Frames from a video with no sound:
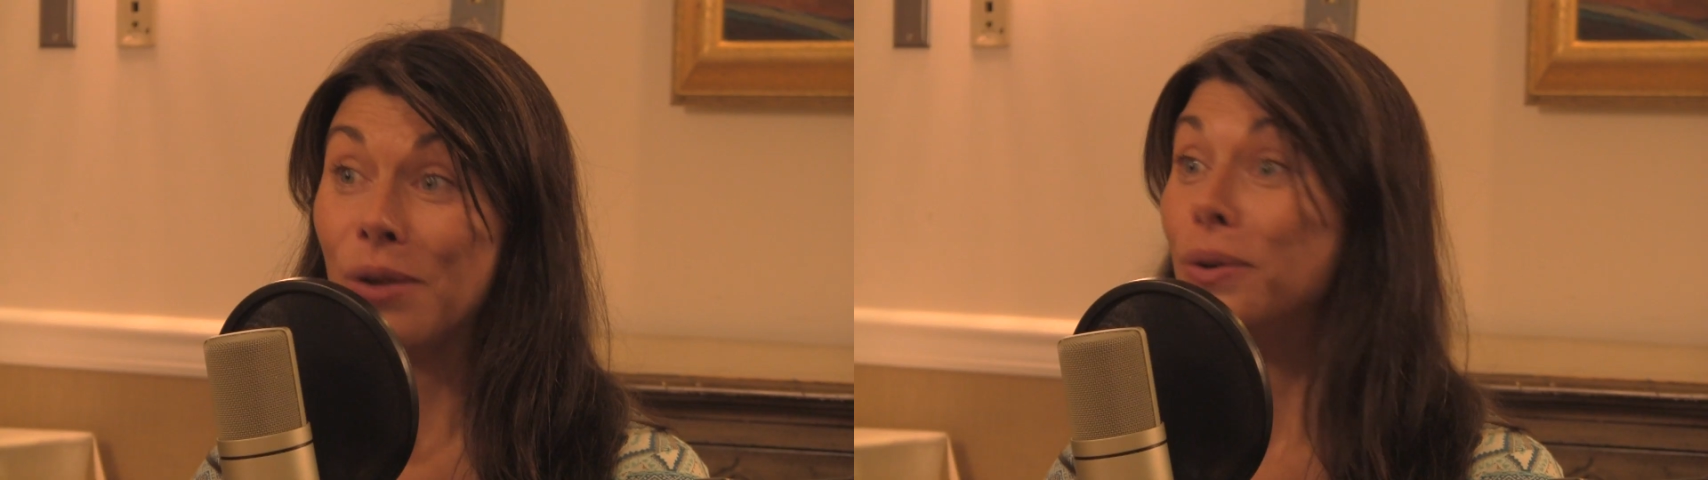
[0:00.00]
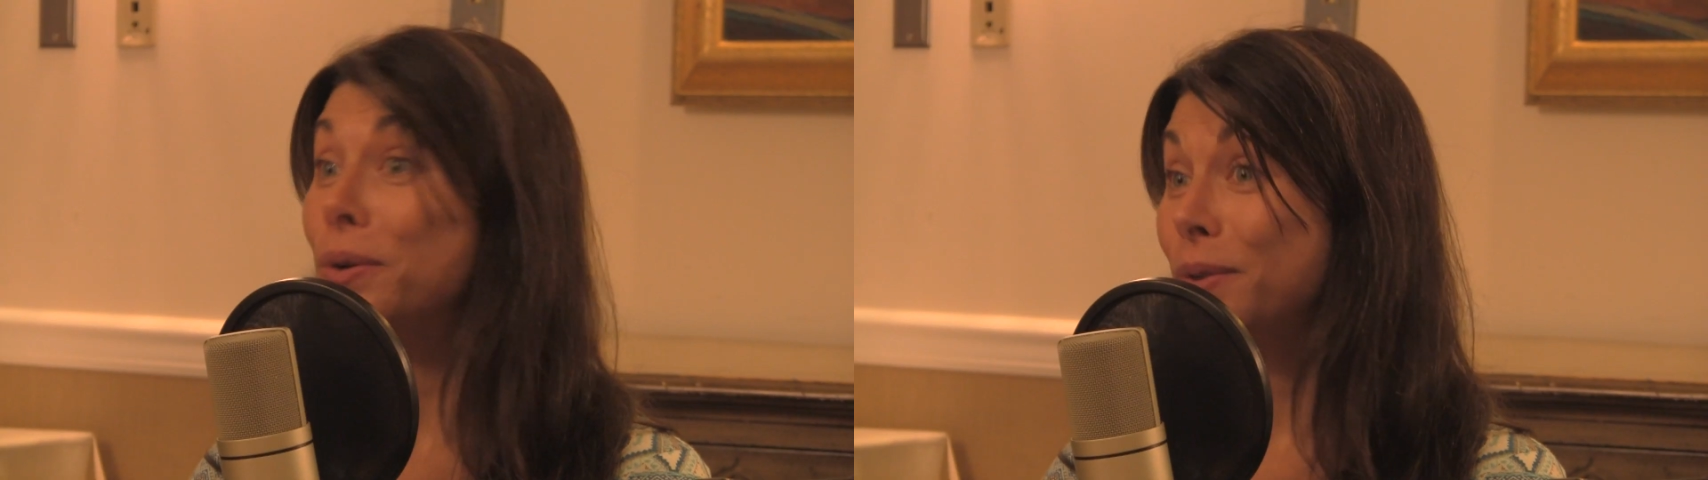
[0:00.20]

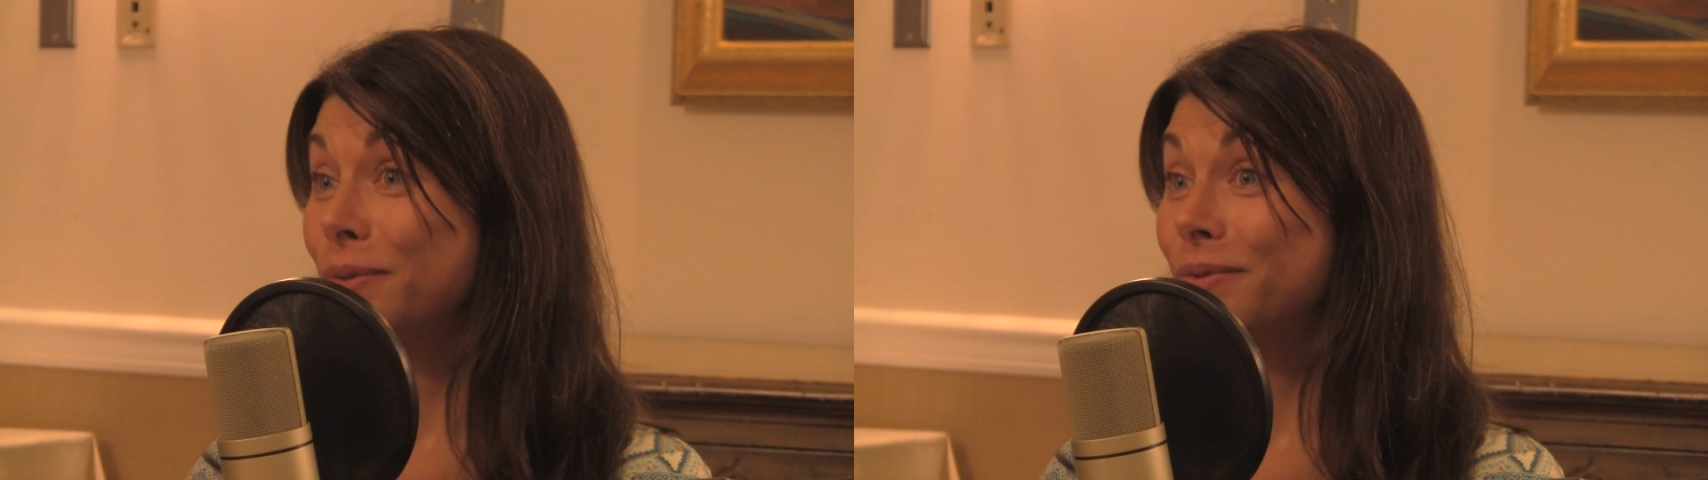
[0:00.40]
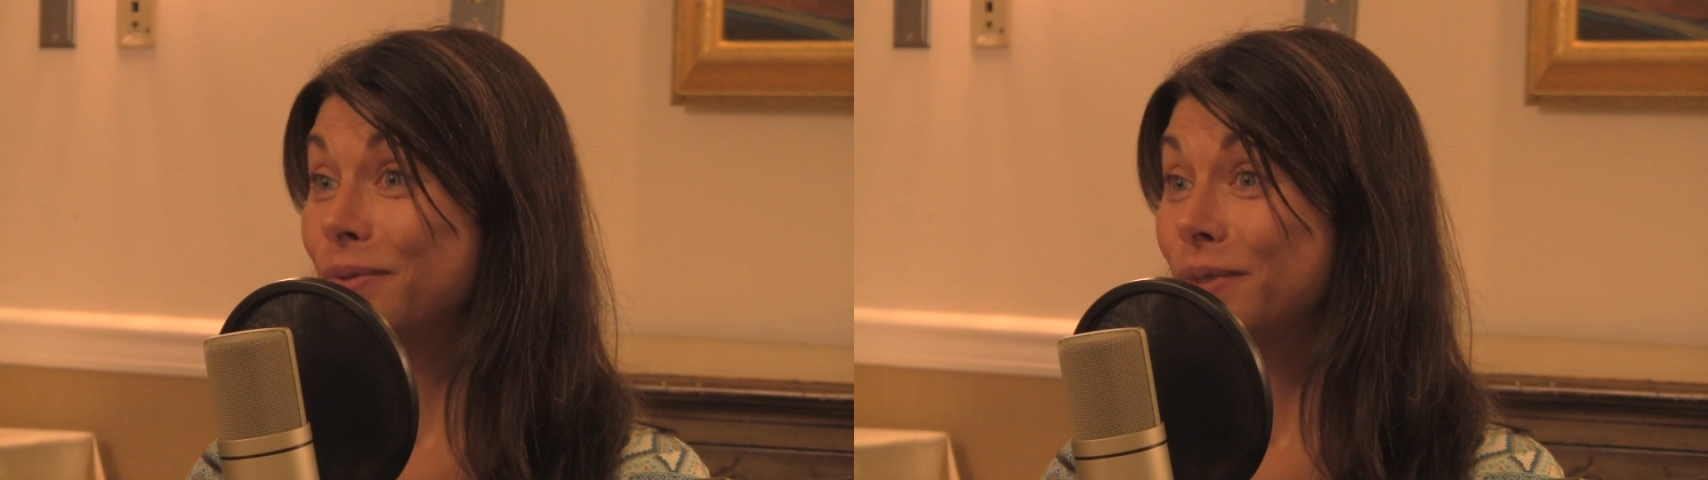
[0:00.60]
new
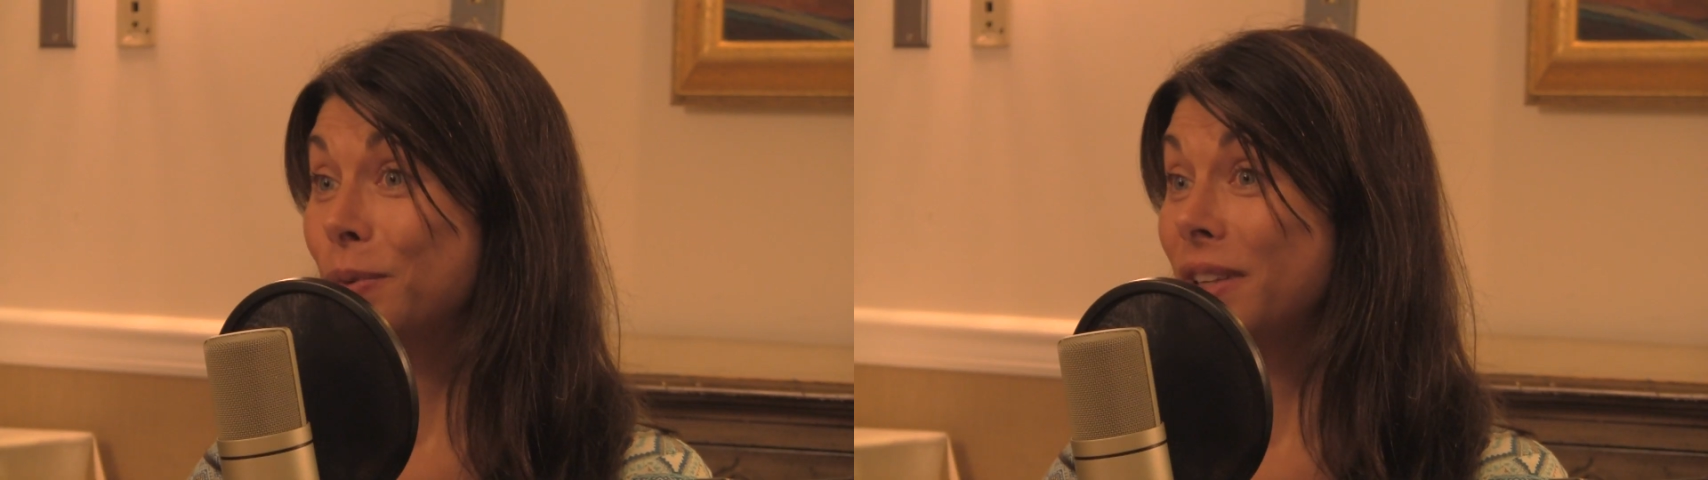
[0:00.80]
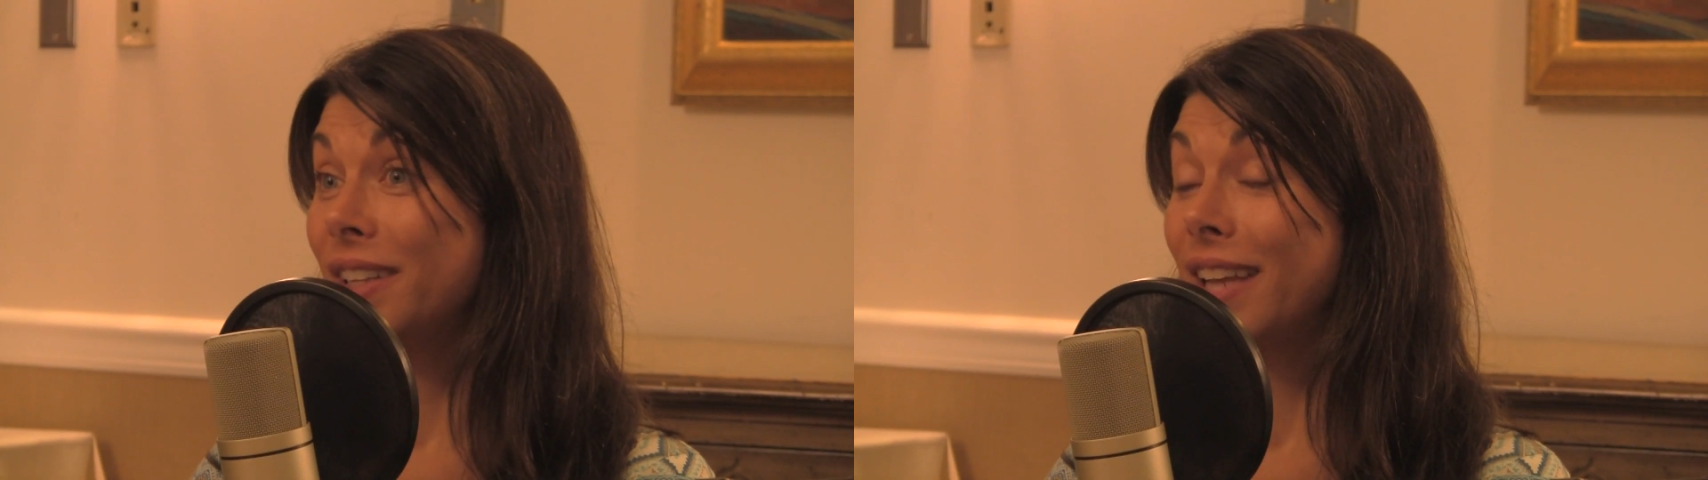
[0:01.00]

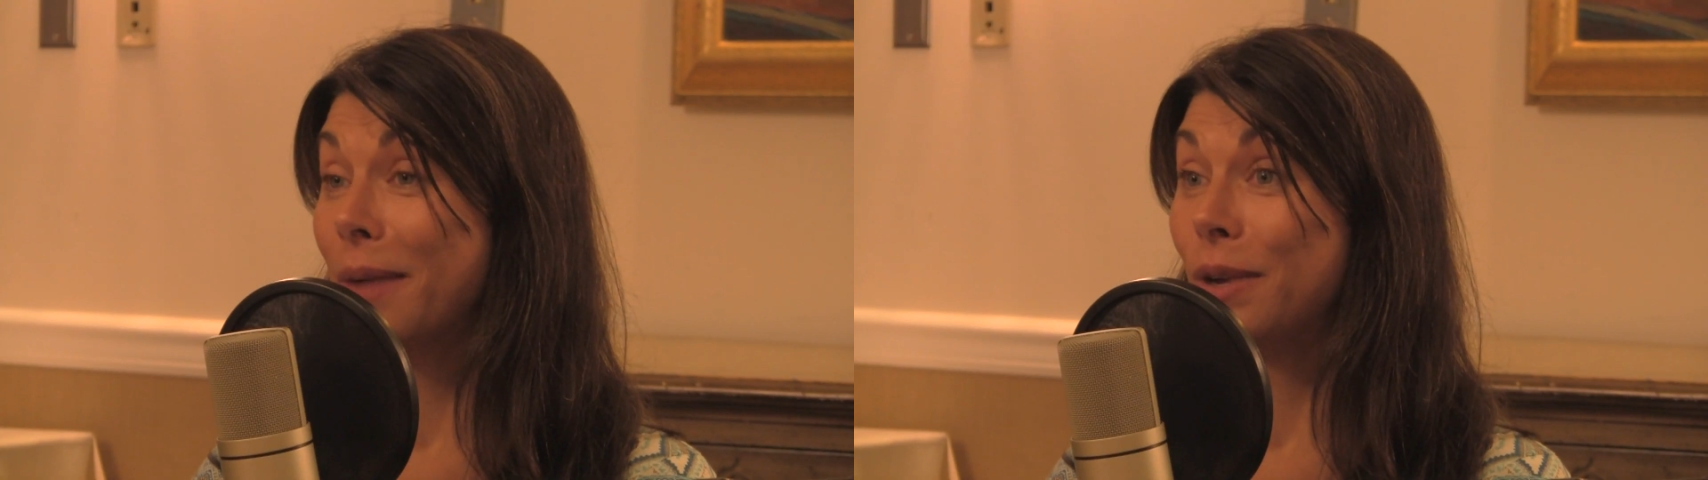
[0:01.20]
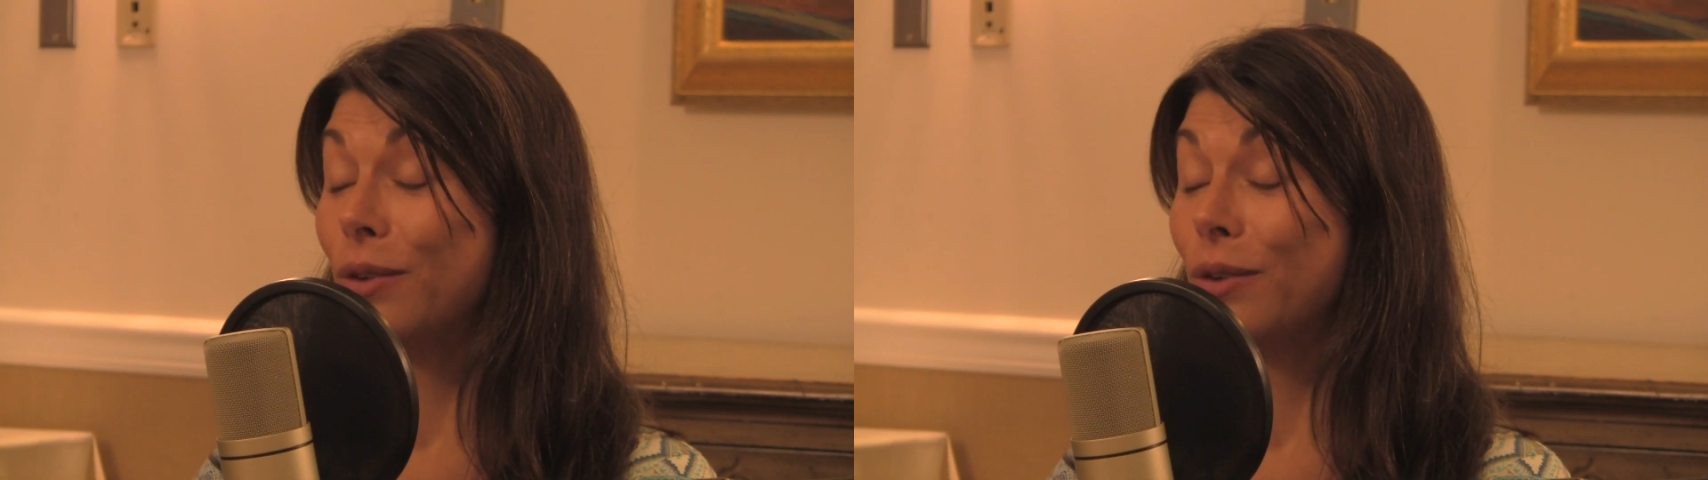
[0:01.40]
really can be